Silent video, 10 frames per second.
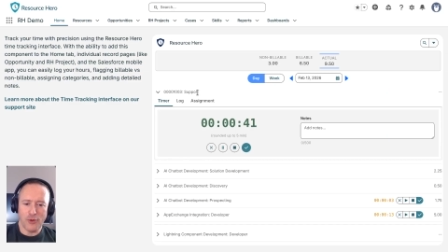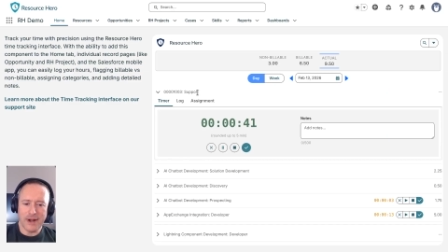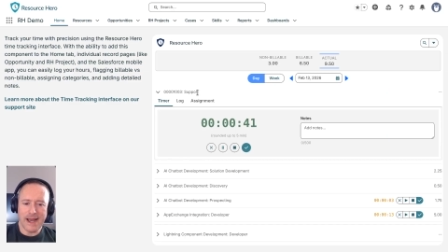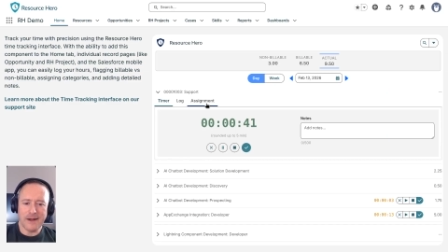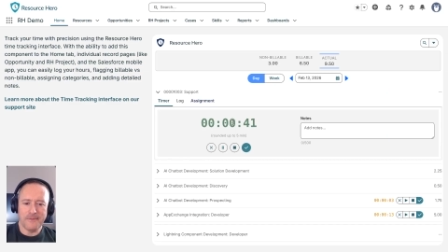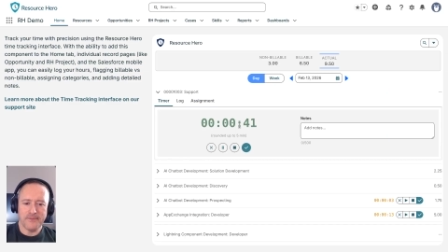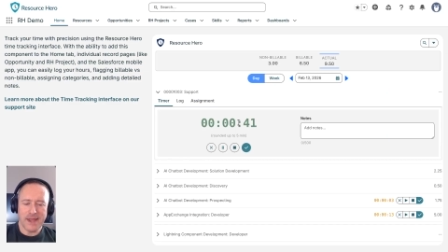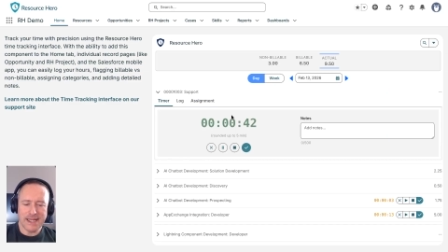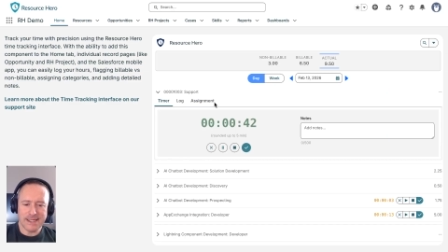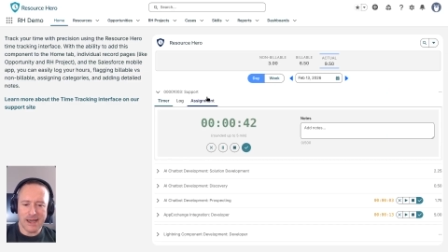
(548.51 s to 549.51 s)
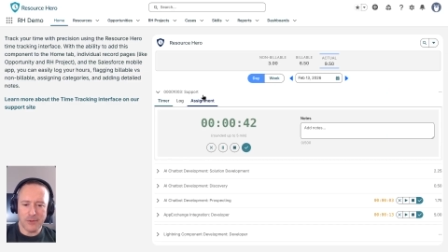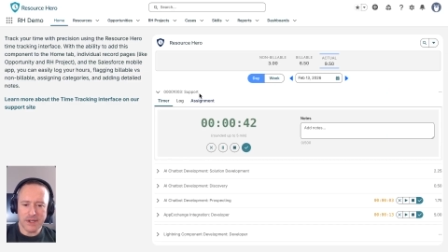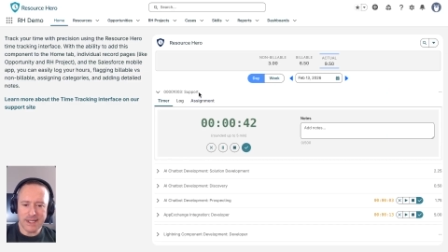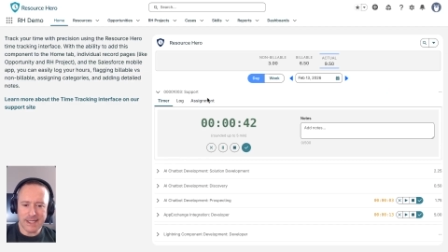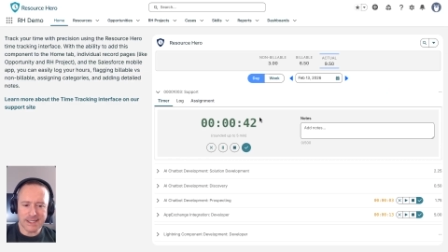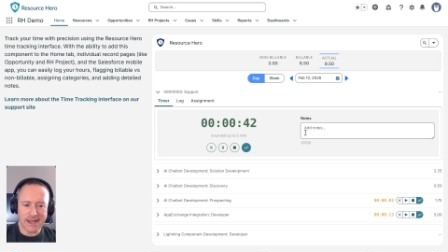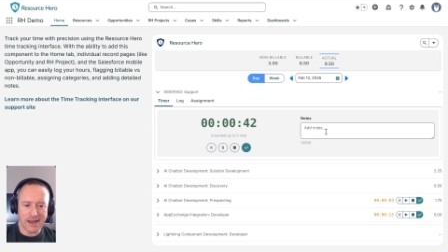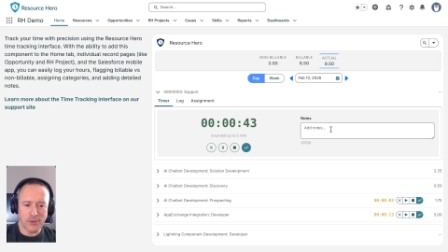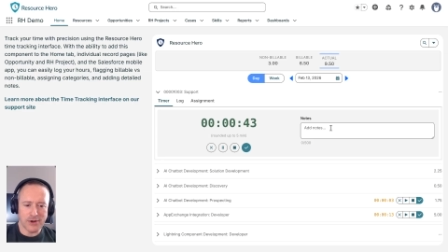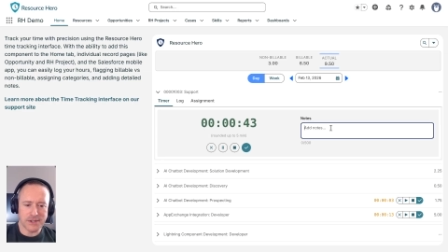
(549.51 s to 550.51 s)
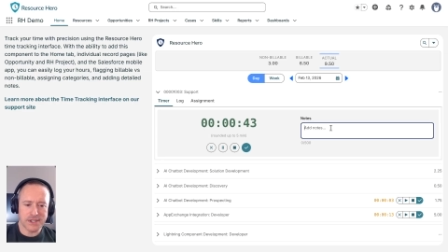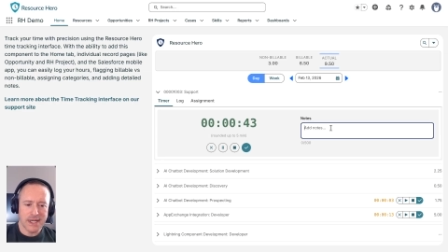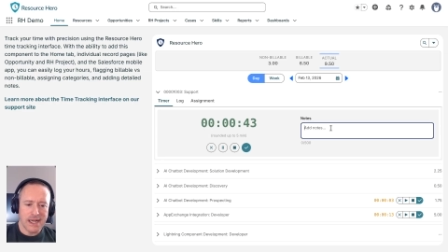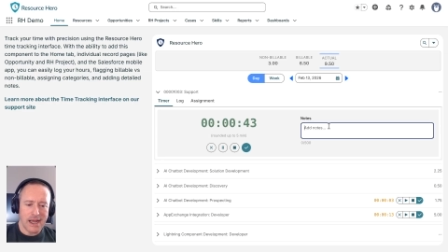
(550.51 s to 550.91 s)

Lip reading: point out is that within these timers,